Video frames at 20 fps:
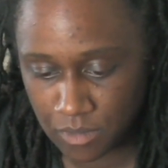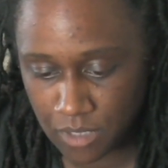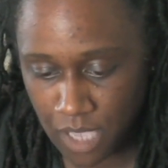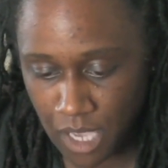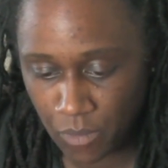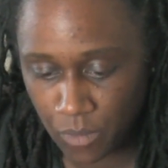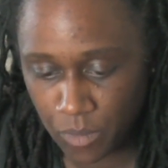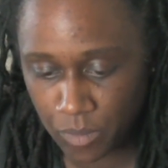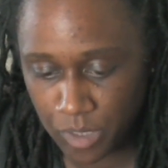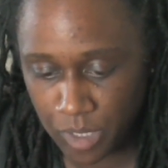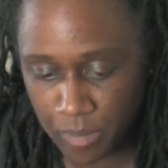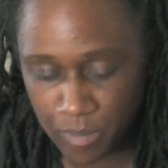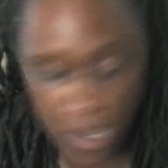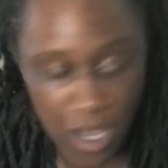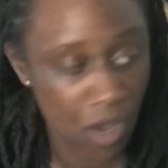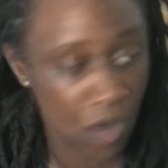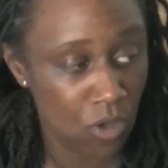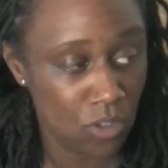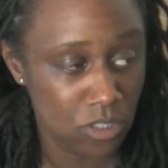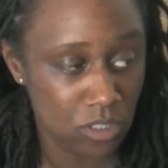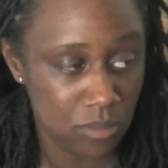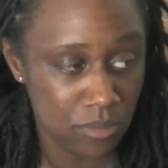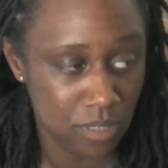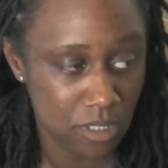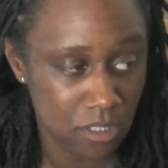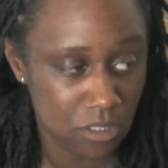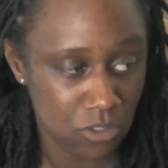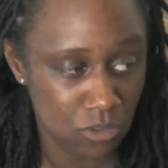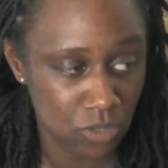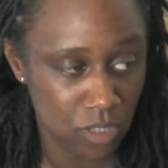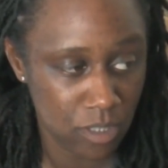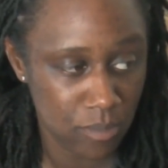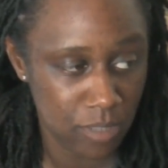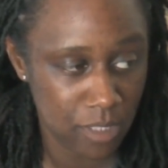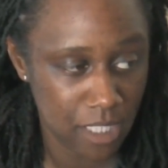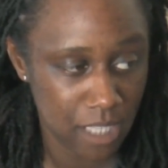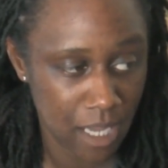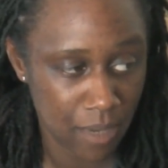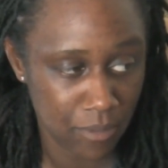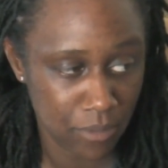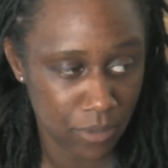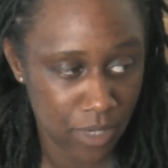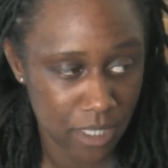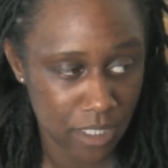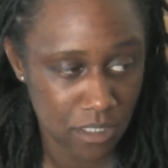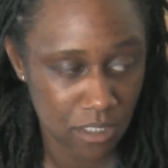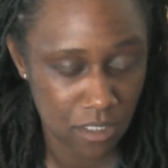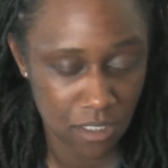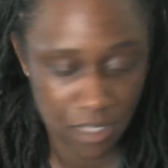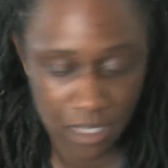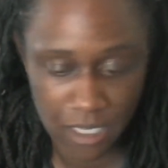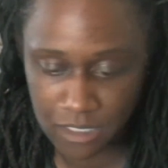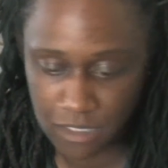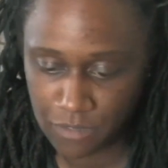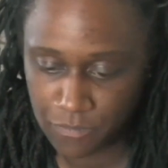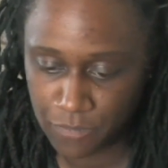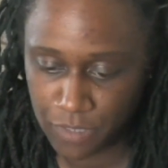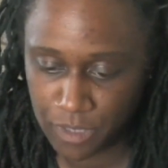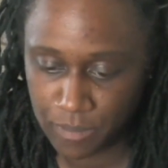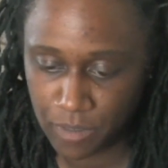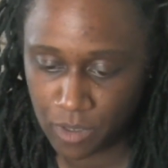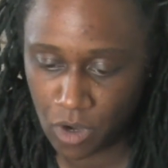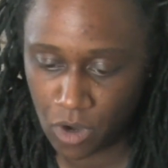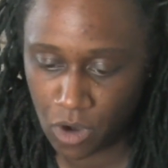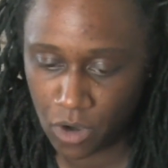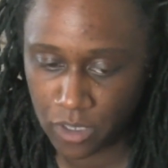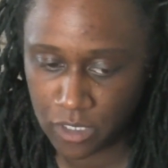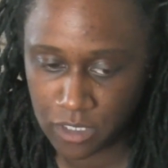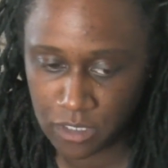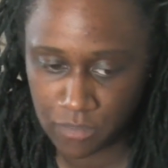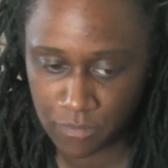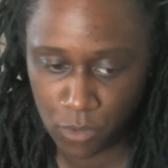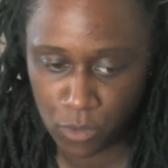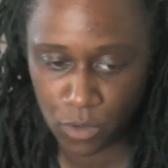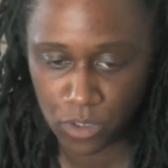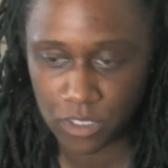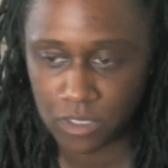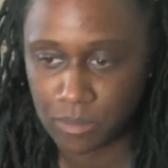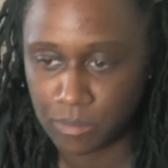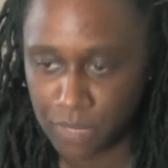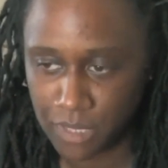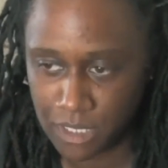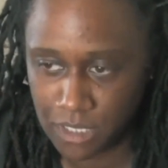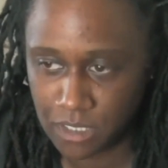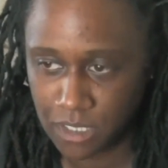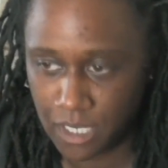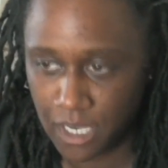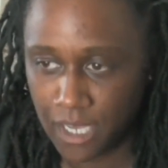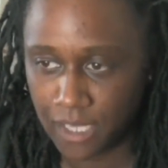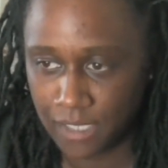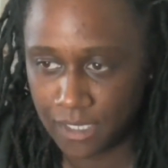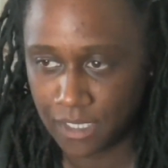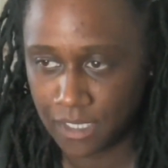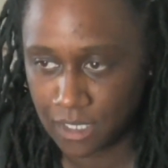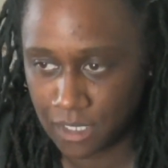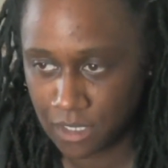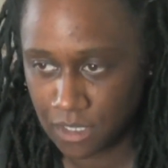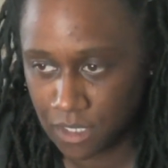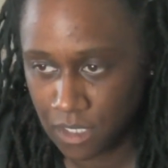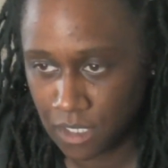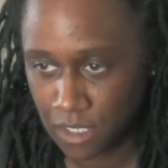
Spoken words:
That would be my ultimate dream collaboration. And as a female artist, of course, Missy Elliott.